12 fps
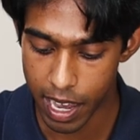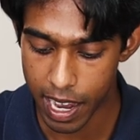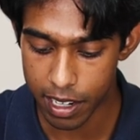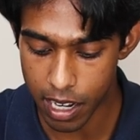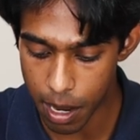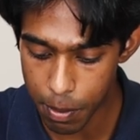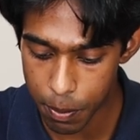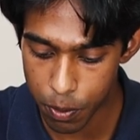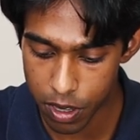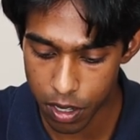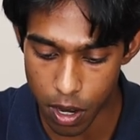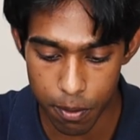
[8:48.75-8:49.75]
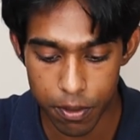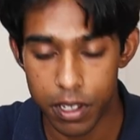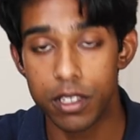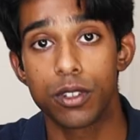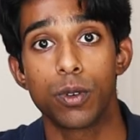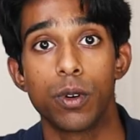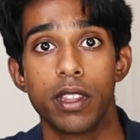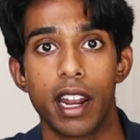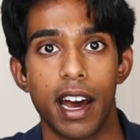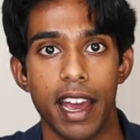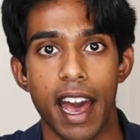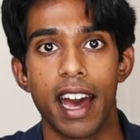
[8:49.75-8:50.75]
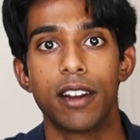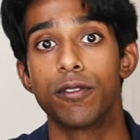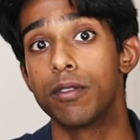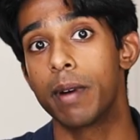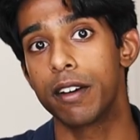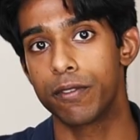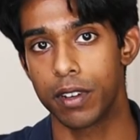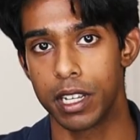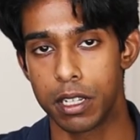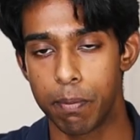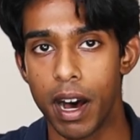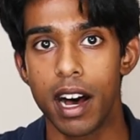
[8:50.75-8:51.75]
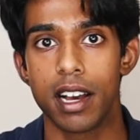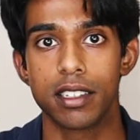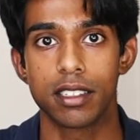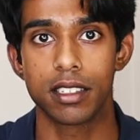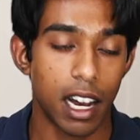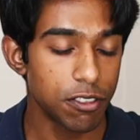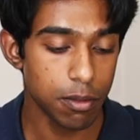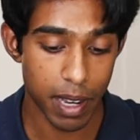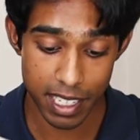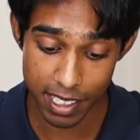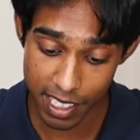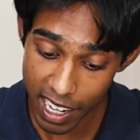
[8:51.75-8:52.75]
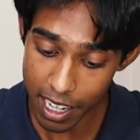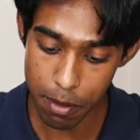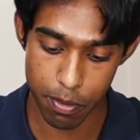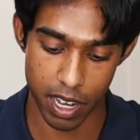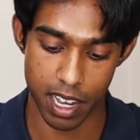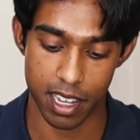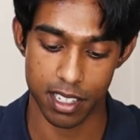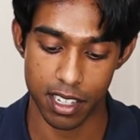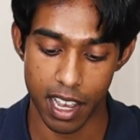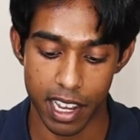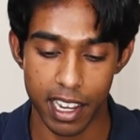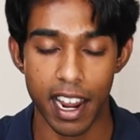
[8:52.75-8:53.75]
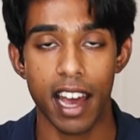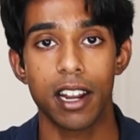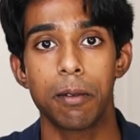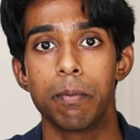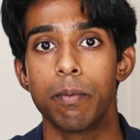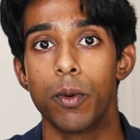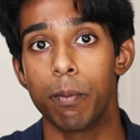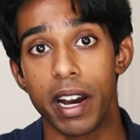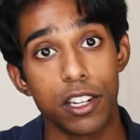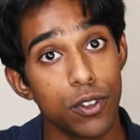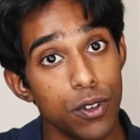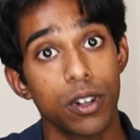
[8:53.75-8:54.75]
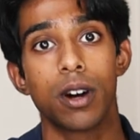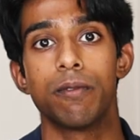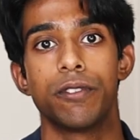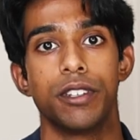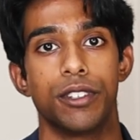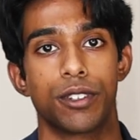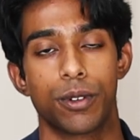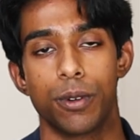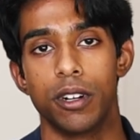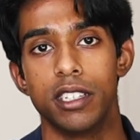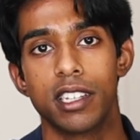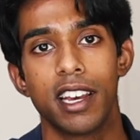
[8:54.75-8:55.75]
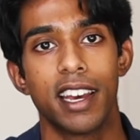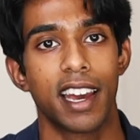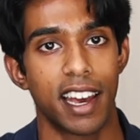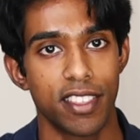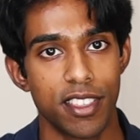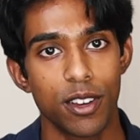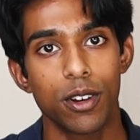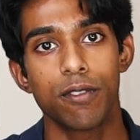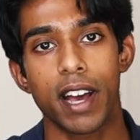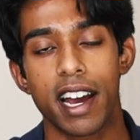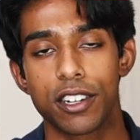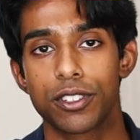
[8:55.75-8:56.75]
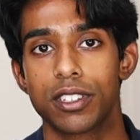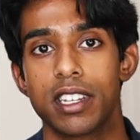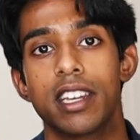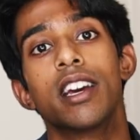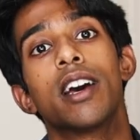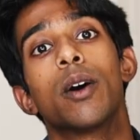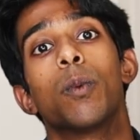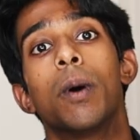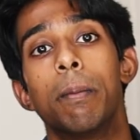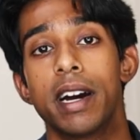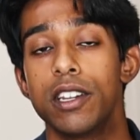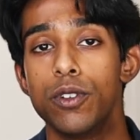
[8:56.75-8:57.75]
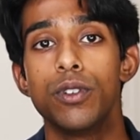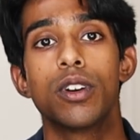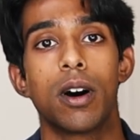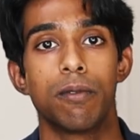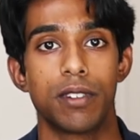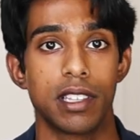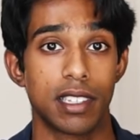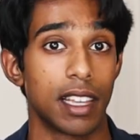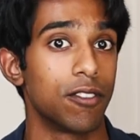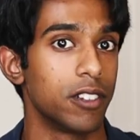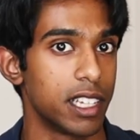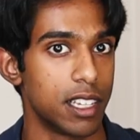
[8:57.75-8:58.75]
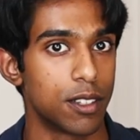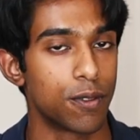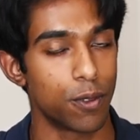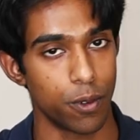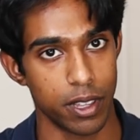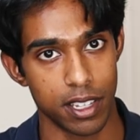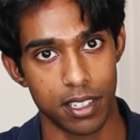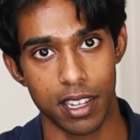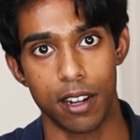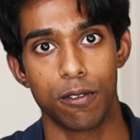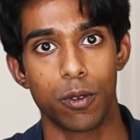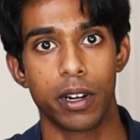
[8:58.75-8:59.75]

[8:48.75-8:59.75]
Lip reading: and come up with a confidence score that I had for my first pass. After my second pass, I can add up my new confidence scores and think of actually what my new confidence level is for this set of